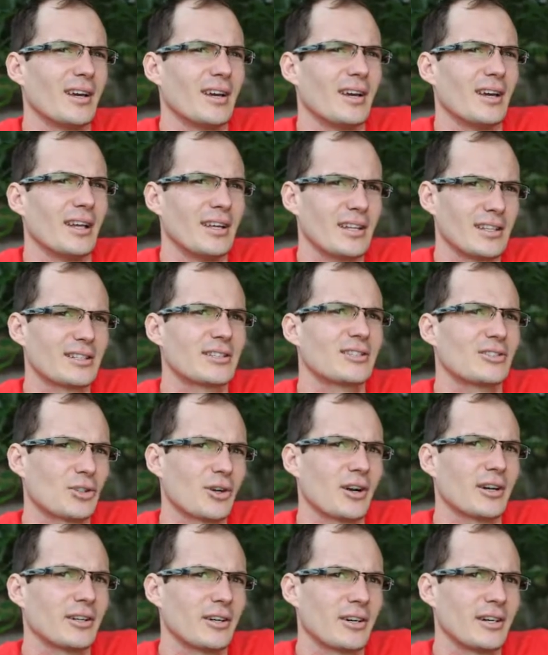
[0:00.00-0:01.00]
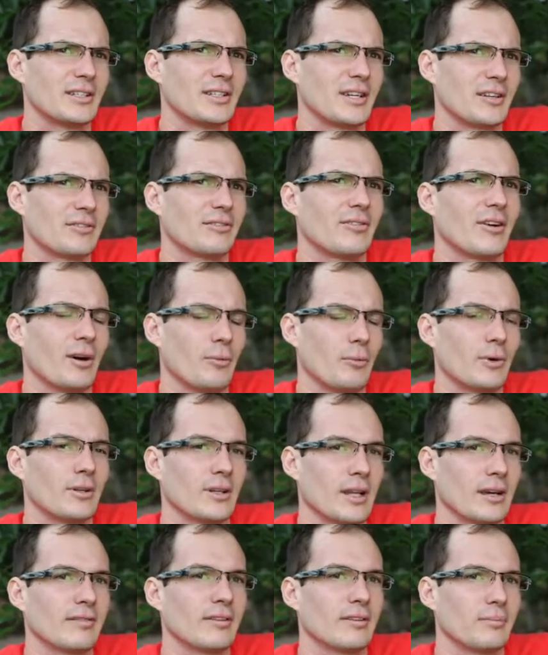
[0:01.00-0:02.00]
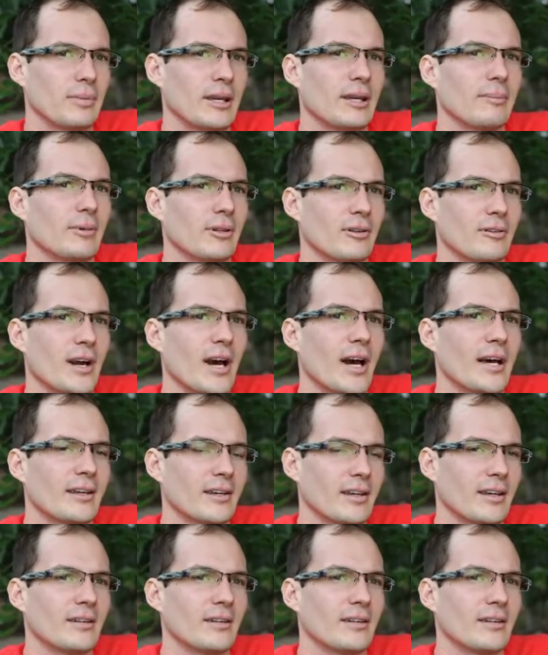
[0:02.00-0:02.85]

it is trying to identify what level people are at,